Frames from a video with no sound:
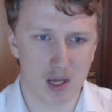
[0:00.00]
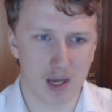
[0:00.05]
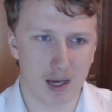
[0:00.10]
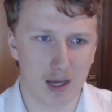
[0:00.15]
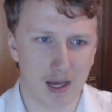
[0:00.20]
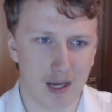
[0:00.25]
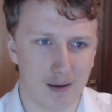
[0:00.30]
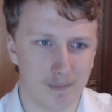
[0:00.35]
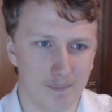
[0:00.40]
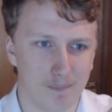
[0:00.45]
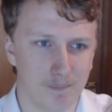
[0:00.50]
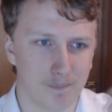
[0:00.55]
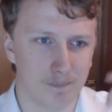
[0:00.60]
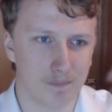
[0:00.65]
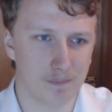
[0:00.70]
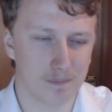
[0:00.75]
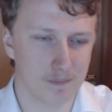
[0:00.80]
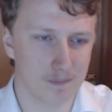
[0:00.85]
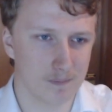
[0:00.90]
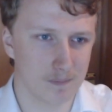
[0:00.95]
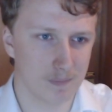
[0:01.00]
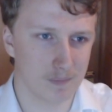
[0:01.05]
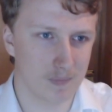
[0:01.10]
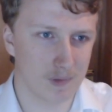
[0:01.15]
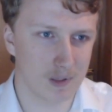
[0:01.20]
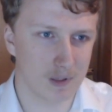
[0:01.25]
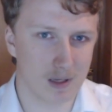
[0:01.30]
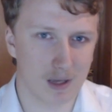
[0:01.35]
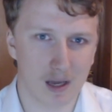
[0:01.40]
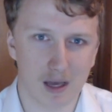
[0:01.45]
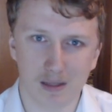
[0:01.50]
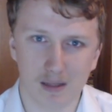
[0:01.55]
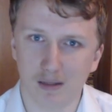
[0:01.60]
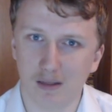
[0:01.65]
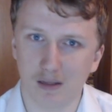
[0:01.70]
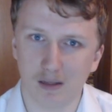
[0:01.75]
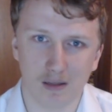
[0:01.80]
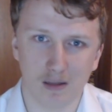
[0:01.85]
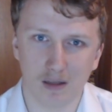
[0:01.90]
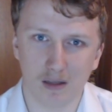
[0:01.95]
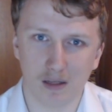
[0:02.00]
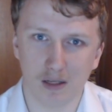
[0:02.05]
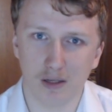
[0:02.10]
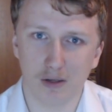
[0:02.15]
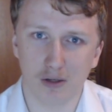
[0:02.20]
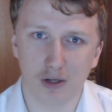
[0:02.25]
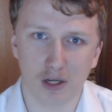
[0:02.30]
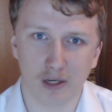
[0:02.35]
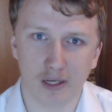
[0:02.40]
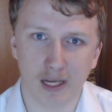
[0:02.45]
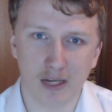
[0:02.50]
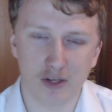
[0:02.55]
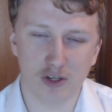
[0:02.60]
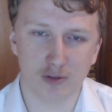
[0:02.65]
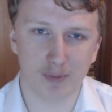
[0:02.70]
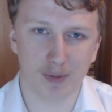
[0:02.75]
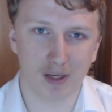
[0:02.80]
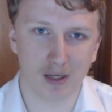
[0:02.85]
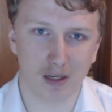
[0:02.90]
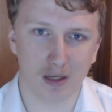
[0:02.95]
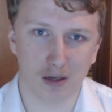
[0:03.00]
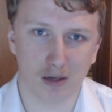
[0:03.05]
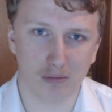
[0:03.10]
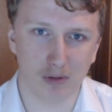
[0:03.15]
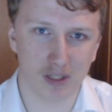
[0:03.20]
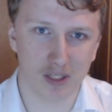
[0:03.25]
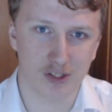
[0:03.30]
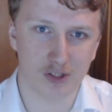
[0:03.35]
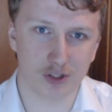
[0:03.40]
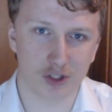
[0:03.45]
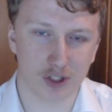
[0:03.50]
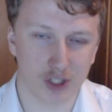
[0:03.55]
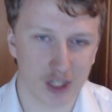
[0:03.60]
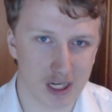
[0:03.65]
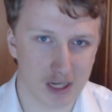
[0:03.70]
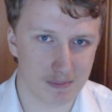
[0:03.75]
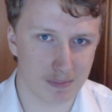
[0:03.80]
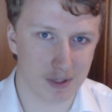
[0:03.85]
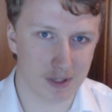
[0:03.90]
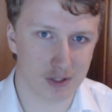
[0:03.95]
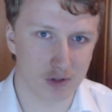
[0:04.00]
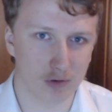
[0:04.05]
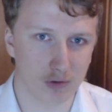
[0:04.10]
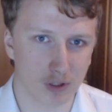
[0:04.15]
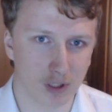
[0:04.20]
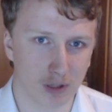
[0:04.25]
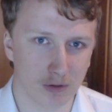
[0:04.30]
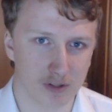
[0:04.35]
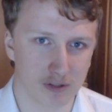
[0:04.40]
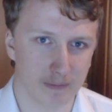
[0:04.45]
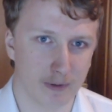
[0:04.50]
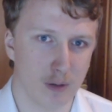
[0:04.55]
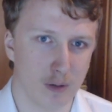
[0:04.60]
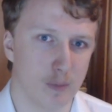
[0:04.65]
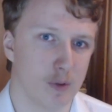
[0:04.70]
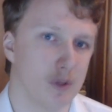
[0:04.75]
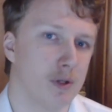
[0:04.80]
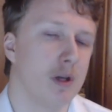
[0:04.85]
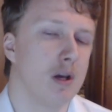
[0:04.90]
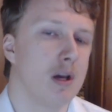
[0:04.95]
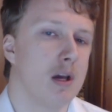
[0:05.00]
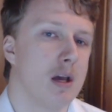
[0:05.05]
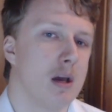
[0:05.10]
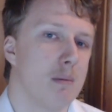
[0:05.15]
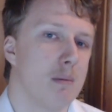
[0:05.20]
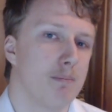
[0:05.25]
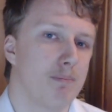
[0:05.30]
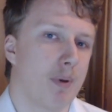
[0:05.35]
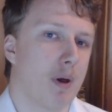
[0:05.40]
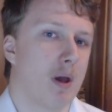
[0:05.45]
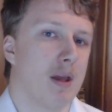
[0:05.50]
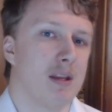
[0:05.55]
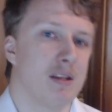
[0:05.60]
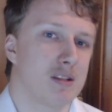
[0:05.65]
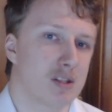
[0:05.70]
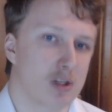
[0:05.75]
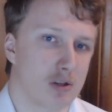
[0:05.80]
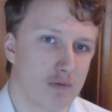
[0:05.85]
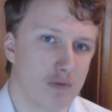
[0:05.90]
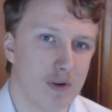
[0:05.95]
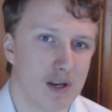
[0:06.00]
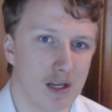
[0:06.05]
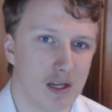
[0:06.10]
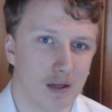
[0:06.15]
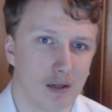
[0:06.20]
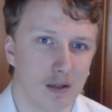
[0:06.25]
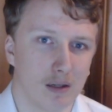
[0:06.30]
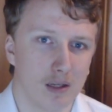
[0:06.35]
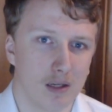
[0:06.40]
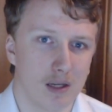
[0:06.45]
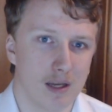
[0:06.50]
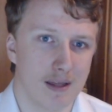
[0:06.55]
Um, you look at Anichebe, you know, he's cheap, he's scoring goals at the moment but in his career,